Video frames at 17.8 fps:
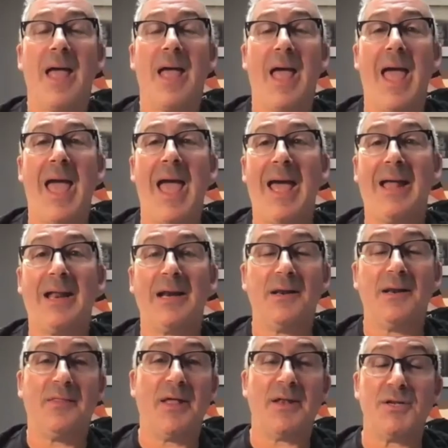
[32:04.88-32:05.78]

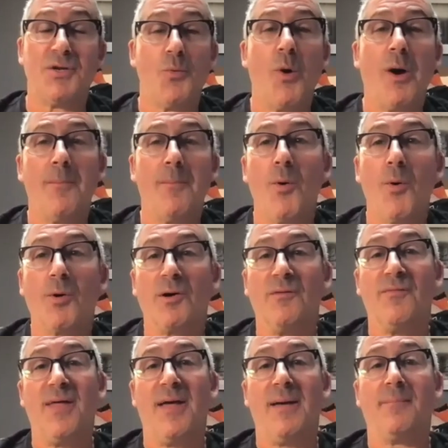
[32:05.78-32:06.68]
and then you want more
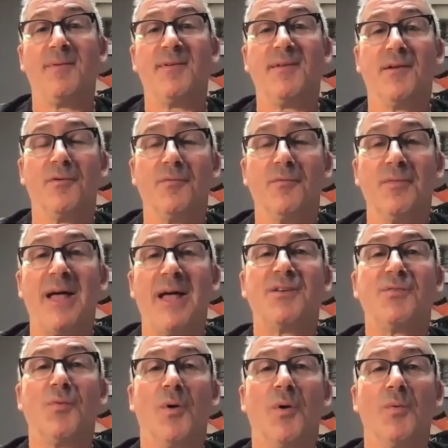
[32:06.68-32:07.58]
of them. So
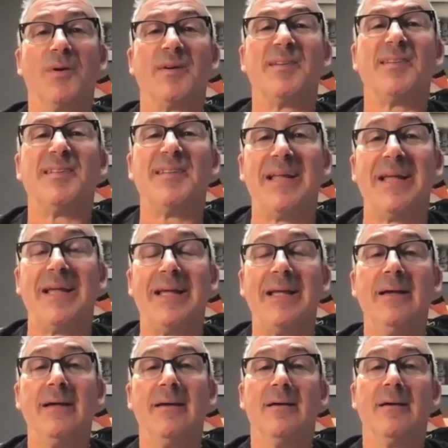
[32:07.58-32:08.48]
that's what we're
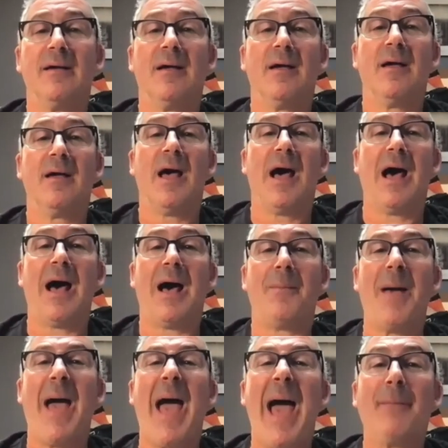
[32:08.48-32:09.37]
seeing
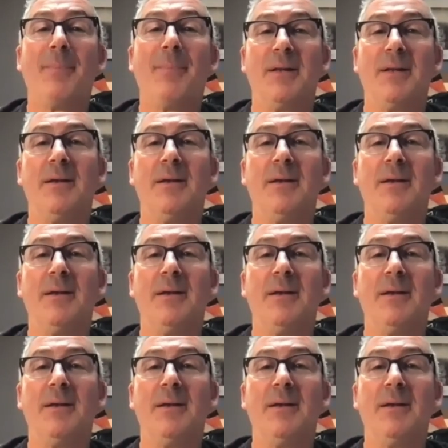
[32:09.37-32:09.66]
happen.